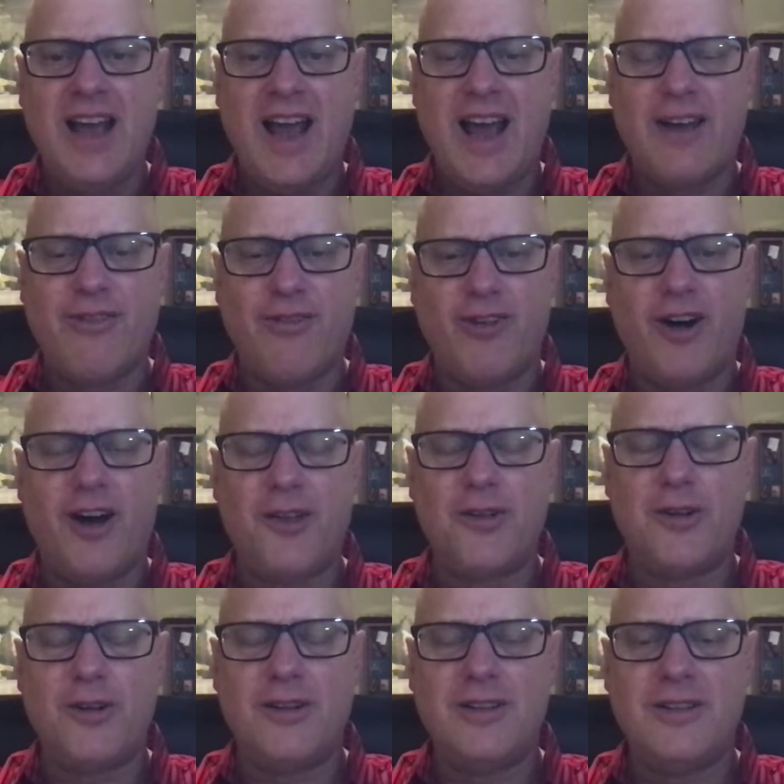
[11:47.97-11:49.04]
And
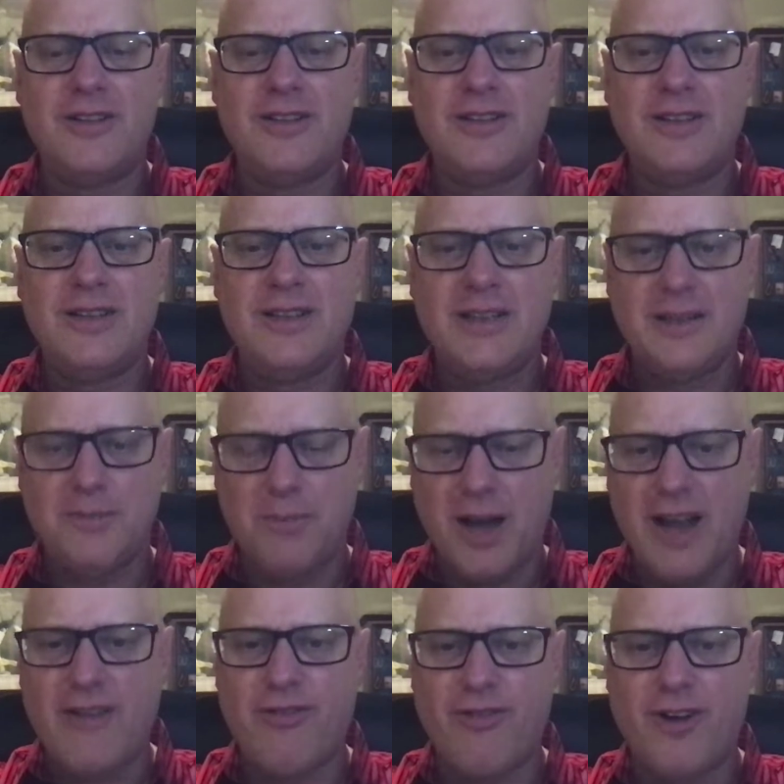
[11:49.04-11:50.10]
Father,
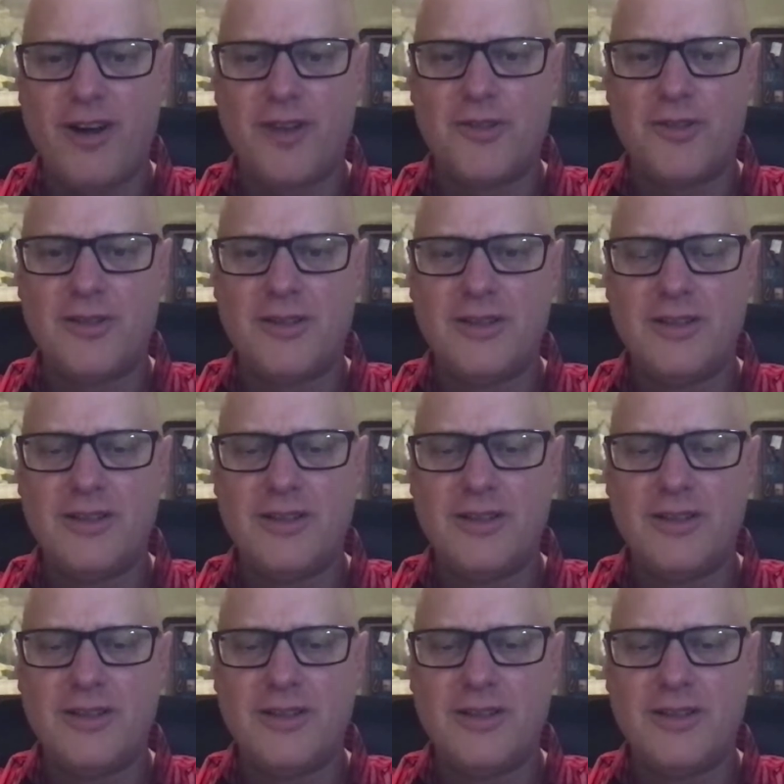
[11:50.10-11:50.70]
my Father,